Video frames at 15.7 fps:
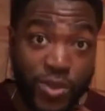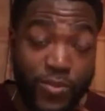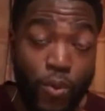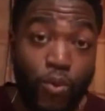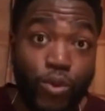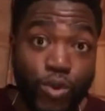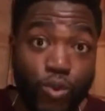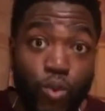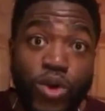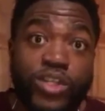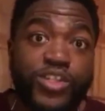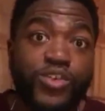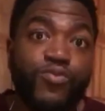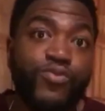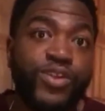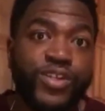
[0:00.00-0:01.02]
People would want
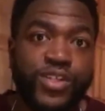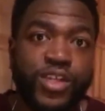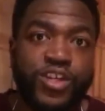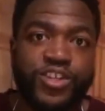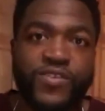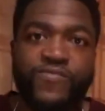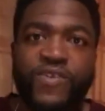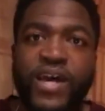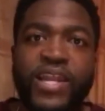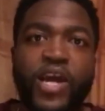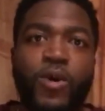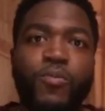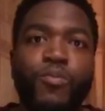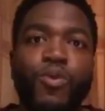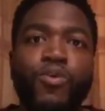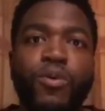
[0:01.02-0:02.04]
to research and find
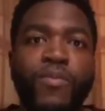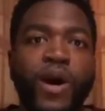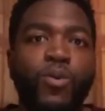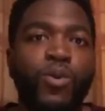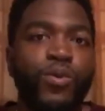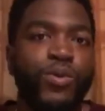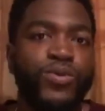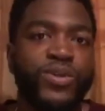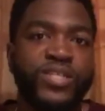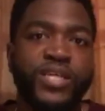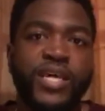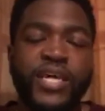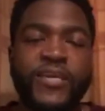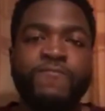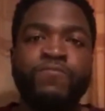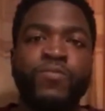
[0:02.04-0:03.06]
out more about what we were
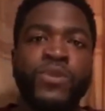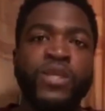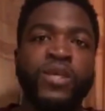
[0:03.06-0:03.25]
saying.